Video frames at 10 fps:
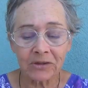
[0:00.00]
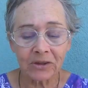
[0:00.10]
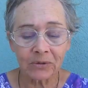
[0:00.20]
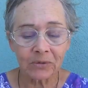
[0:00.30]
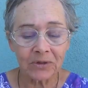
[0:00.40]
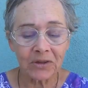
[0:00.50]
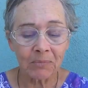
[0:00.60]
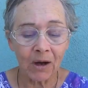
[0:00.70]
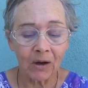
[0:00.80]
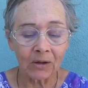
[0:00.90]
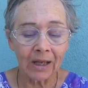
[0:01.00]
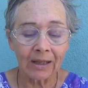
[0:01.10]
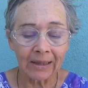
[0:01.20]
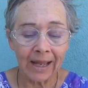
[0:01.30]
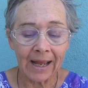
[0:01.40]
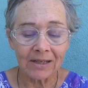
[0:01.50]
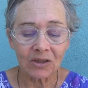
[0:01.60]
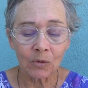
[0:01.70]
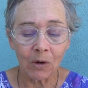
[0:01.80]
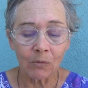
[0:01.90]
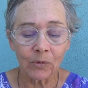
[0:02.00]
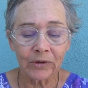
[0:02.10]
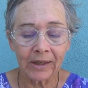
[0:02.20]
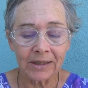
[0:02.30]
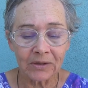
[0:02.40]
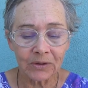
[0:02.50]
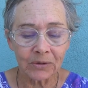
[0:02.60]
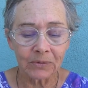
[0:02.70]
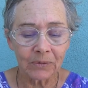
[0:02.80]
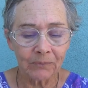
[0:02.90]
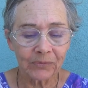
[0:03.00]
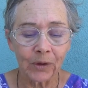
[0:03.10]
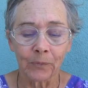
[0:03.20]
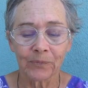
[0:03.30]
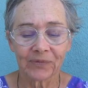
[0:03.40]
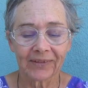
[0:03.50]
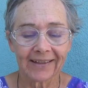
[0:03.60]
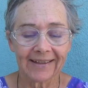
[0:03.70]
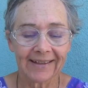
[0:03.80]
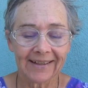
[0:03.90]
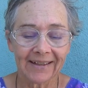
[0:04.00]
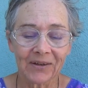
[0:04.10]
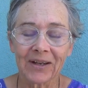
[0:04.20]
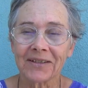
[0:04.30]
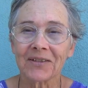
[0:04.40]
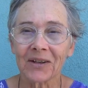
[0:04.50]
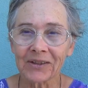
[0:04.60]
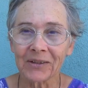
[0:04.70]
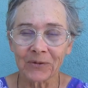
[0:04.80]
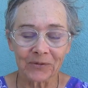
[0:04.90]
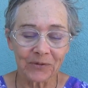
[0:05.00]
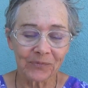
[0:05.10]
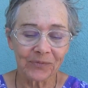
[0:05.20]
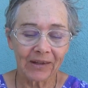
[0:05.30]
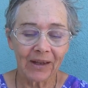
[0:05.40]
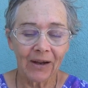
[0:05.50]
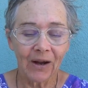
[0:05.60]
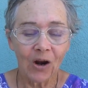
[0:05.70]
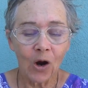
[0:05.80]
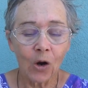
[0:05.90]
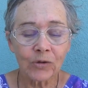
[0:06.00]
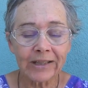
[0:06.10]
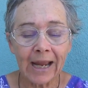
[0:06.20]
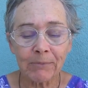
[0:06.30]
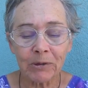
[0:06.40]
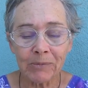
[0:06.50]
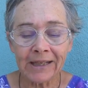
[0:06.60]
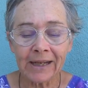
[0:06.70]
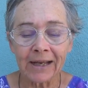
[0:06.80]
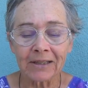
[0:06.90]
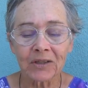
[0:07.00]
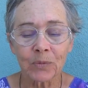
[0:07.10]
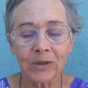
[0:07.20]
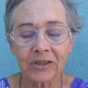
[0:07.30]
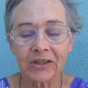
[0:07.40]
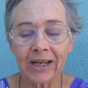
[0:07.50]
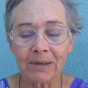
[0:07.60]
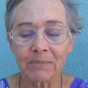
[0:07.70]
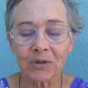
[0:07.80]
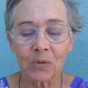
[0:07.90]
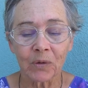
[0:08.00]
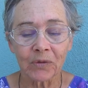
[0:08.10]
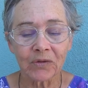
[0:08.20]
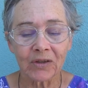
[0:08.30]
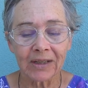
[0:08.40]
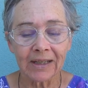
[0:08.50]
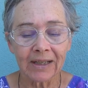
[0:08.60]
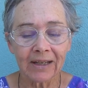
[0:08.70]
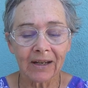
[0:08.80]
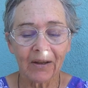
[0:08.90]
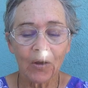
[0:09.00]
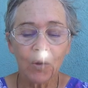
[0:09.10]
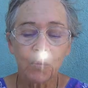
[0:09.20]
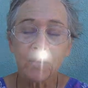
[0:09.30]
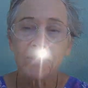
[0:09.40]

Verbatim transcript: children small, alas, what would they do? No. Okay, starting over. O tempt me not, sweet James, quoth she, with